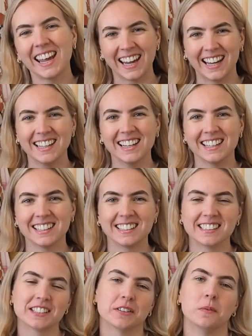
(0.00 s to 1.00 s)
Hey
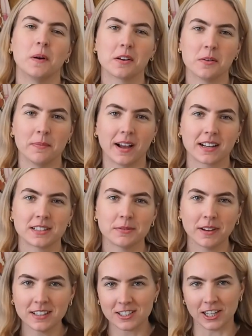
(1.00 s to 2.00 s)
guys, welcome back to
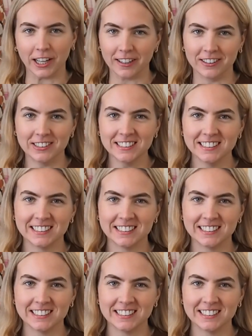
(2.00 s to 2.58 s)
my channel.